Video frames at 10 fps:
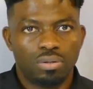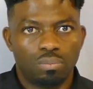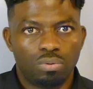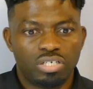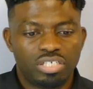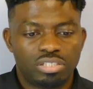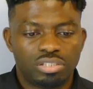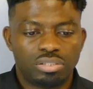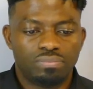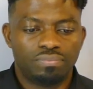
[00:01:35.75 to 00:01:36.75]
what
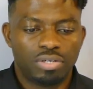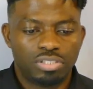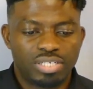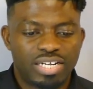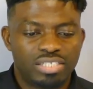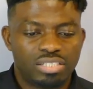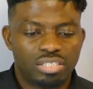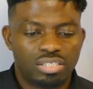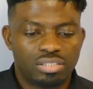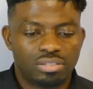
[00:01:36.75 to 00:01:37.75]
each functionality
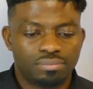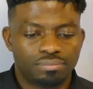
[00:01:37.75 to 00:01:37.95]
is.